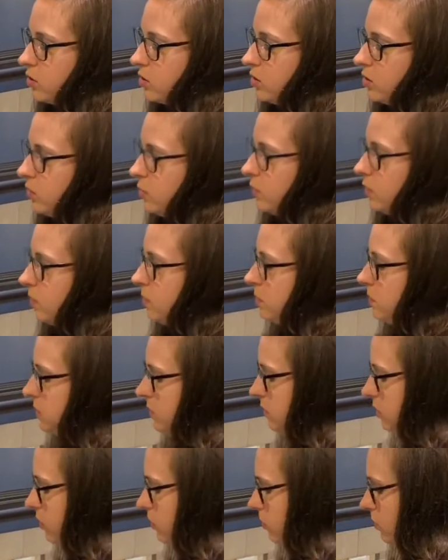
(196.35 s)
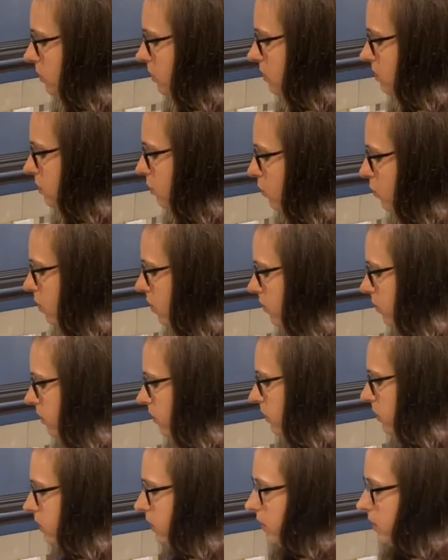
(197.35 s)
You don't want it to be watery
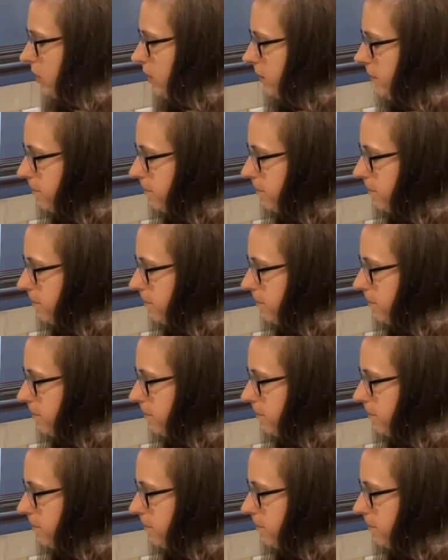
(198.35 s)
or anything.